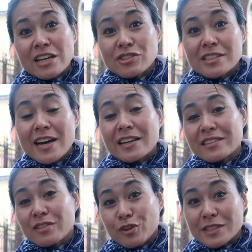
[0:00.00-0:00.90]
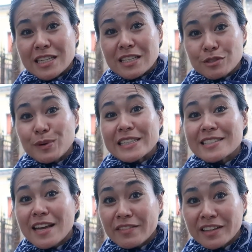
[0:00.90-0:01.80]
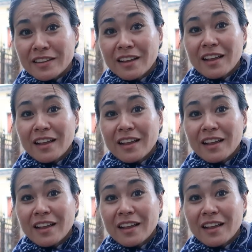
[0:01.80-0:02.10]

actually died in thirteen twenty-seven.